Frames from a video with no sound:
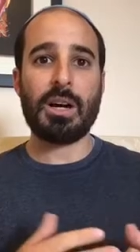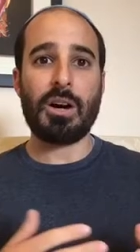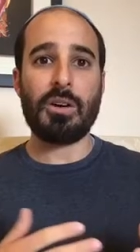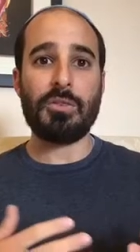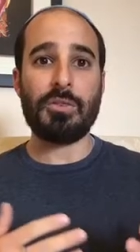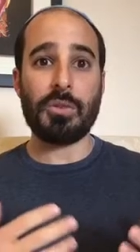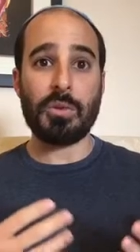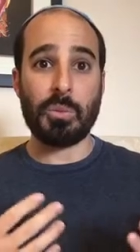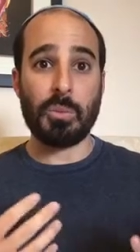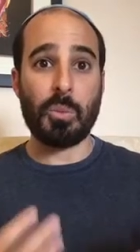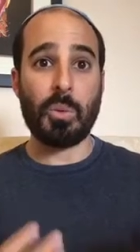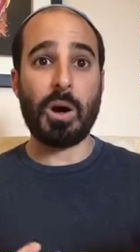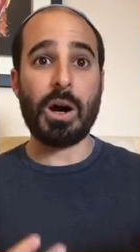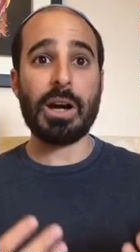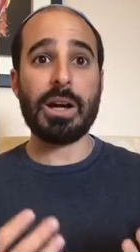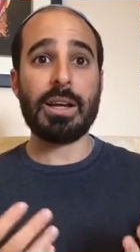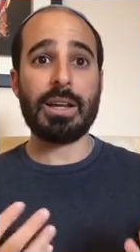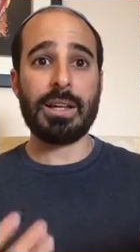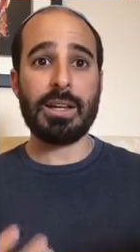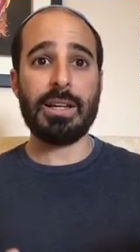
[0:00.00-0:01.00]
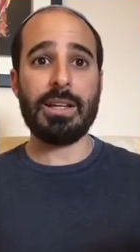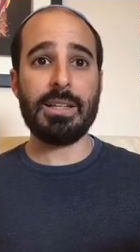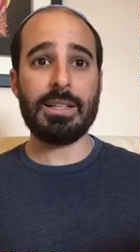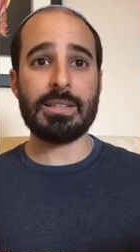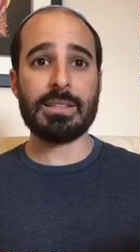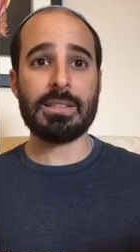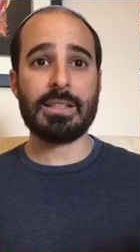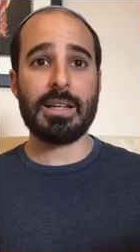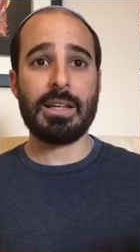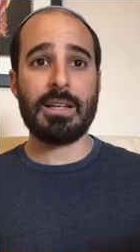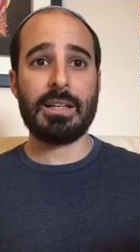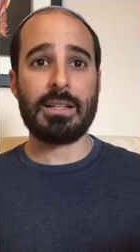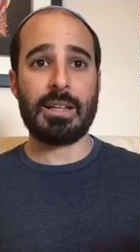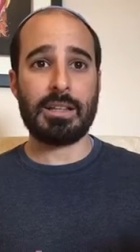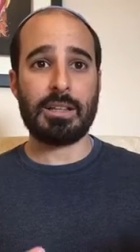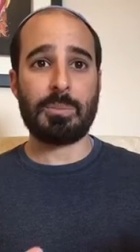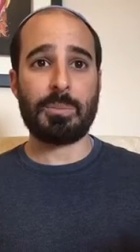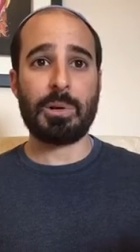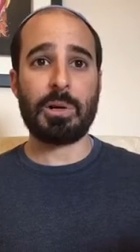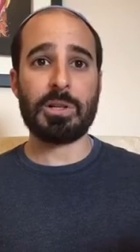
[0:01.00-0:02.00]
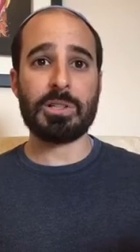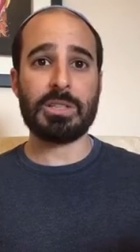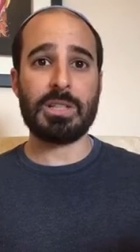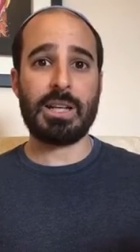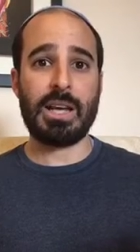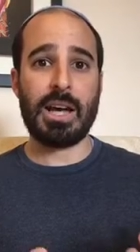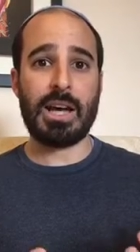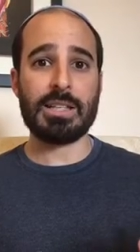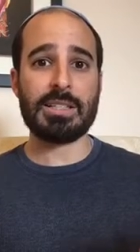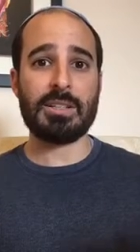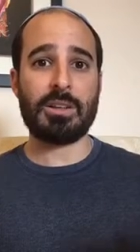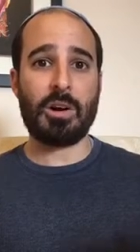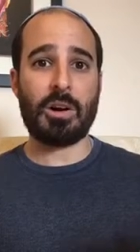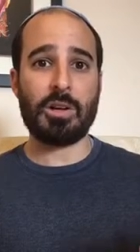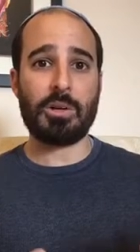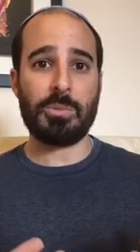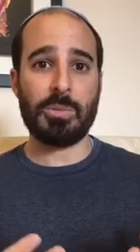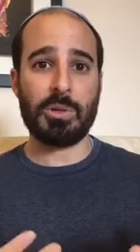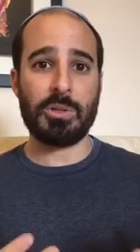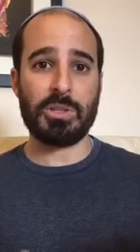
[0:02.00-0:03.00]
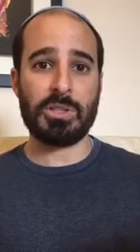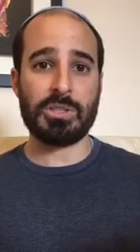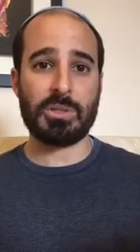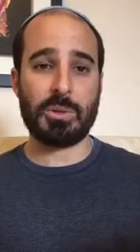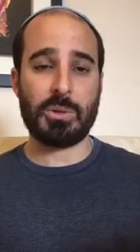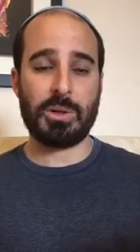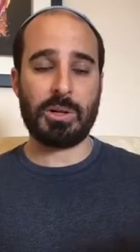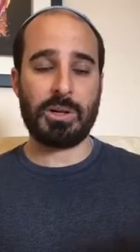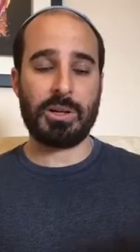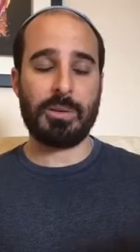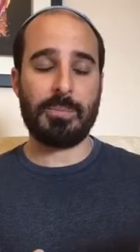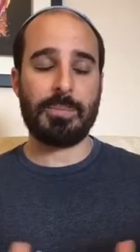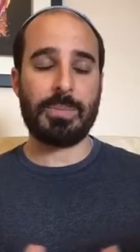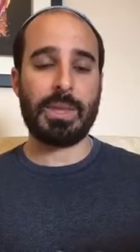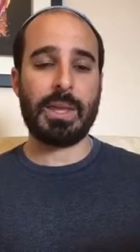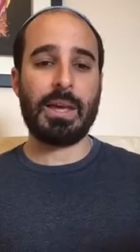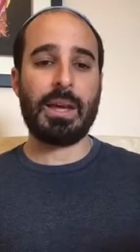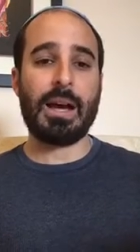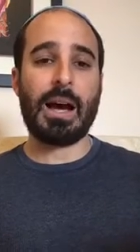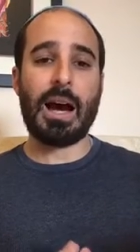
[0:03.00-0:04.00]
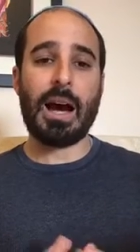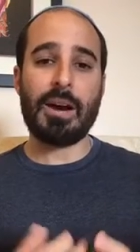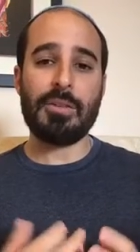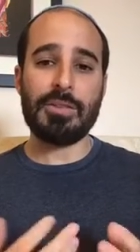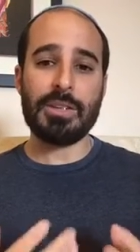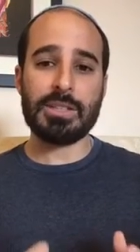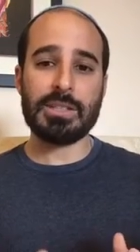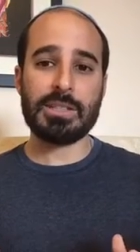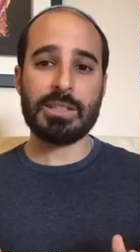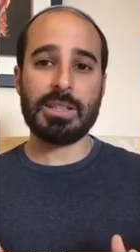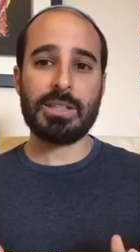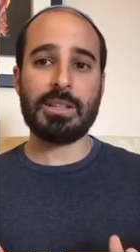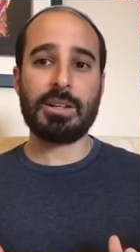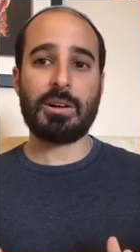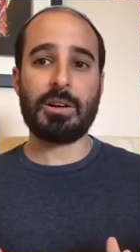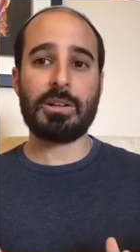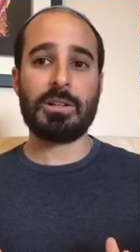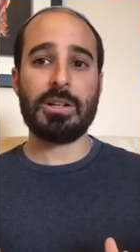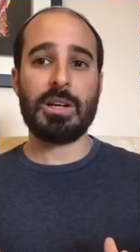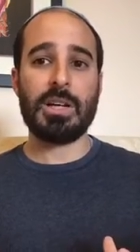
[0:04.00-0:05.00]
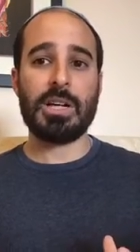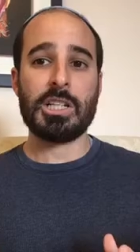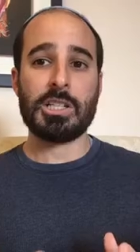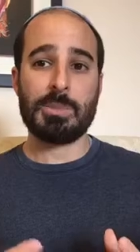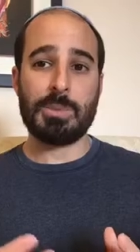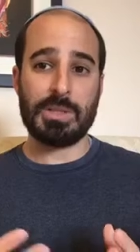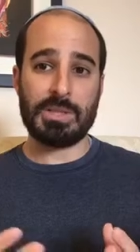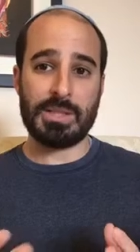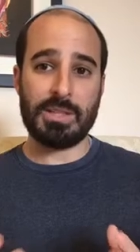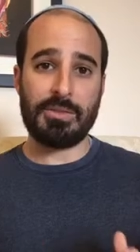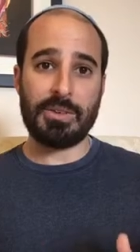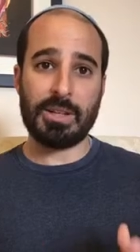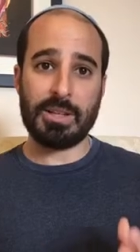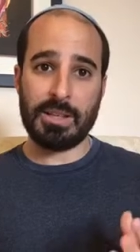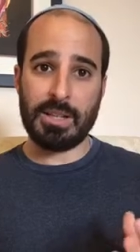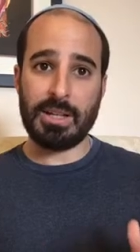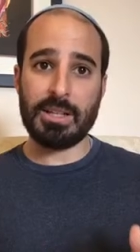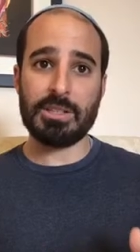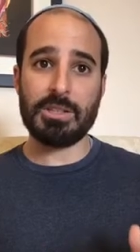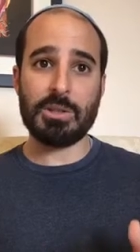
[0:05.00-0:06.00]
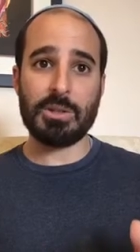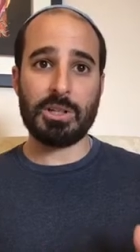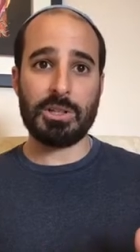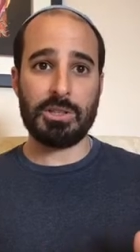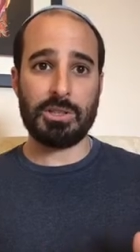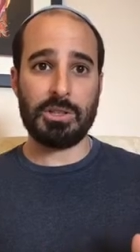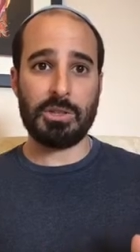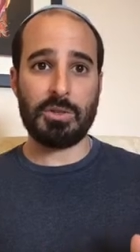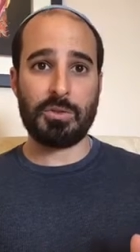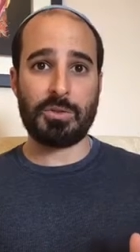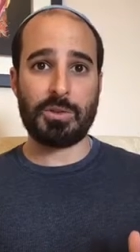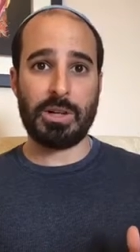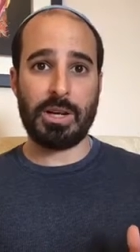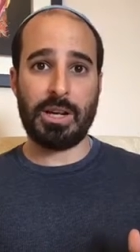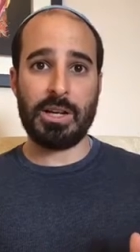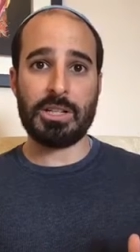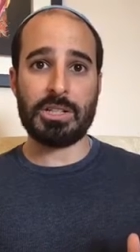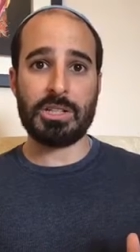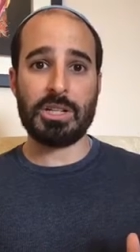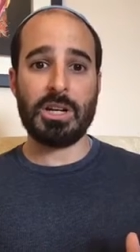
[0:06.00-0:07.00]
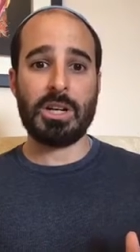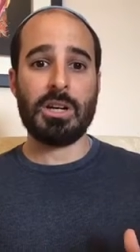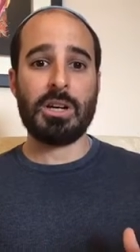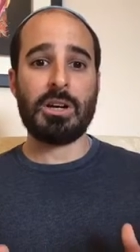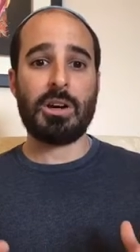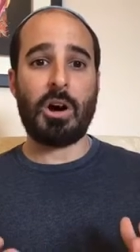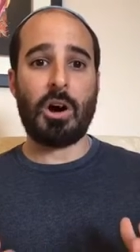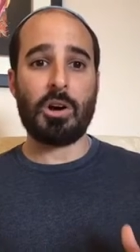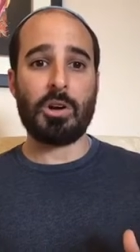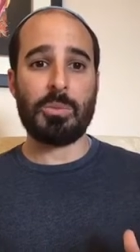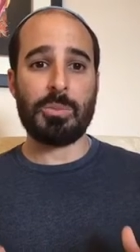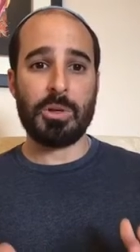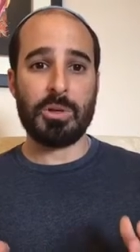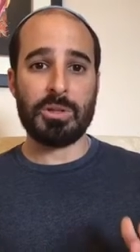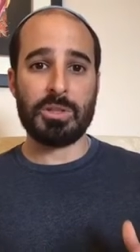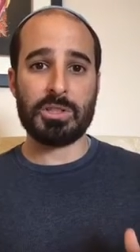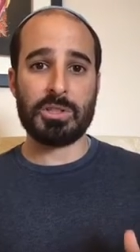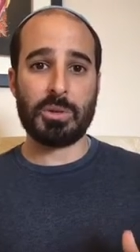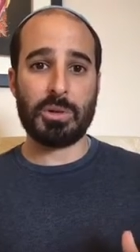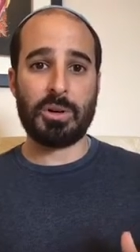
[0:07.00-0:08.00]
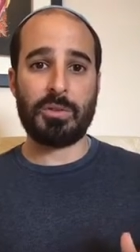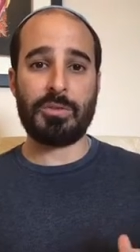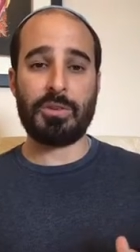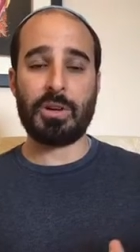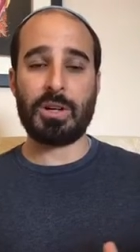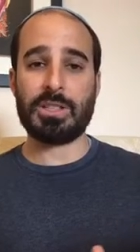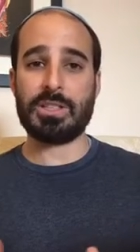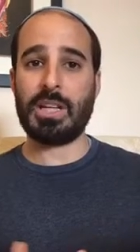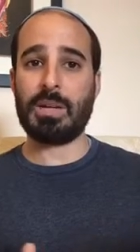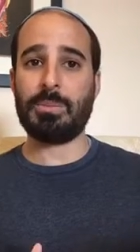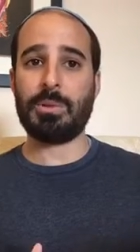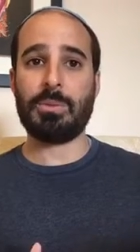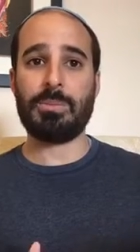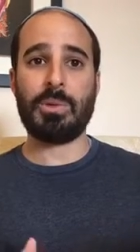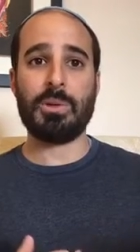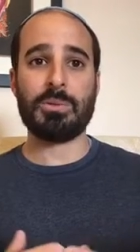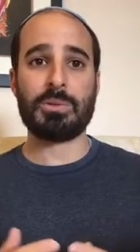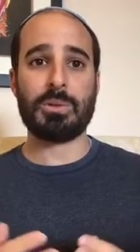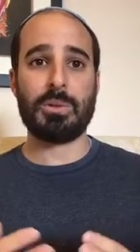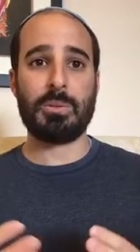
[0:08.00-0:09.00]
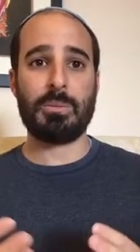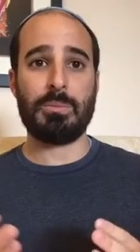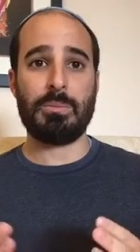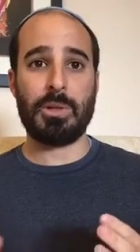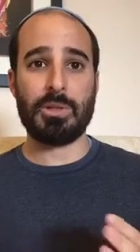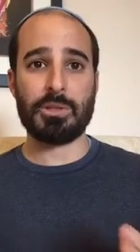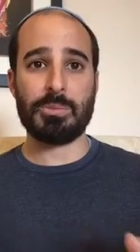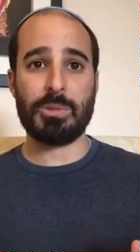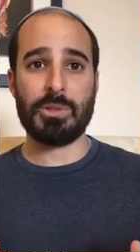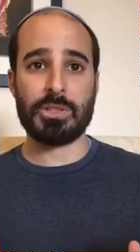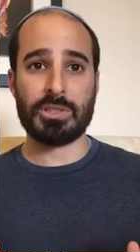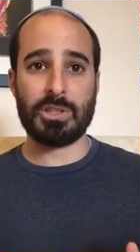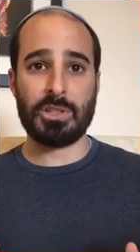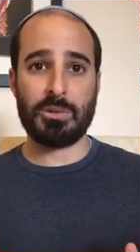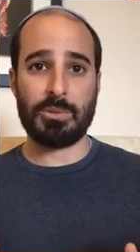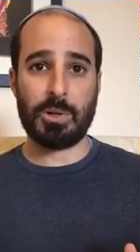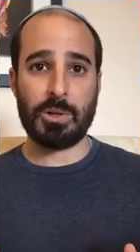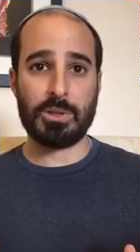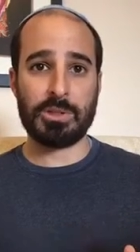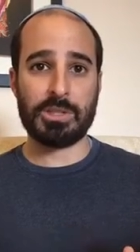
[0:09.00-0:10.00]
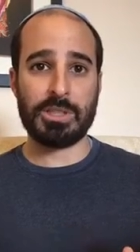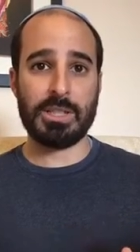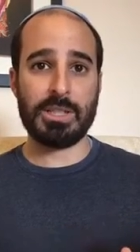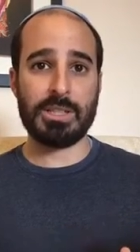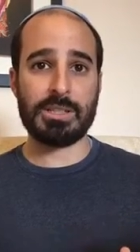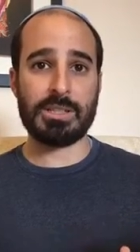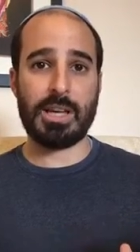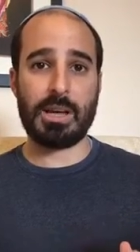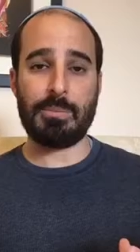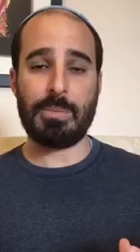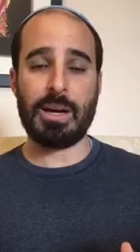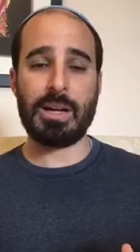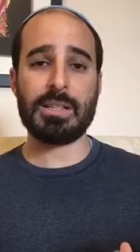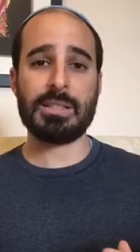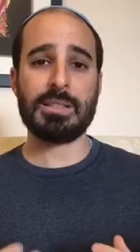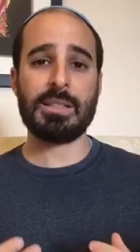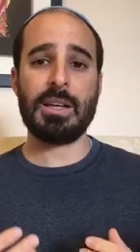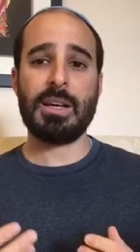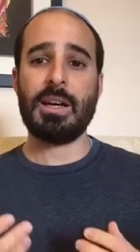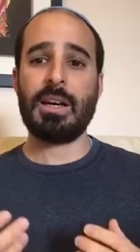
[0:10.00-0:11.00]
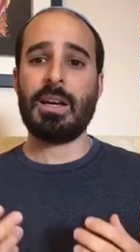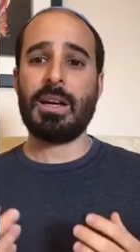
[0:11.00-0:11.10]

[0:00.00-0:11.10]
of why it is that the person has an autoimmune disorder. Obviously, there are specific things you can do for each autoimmune disorder. For example, multiple sclerosis, MS,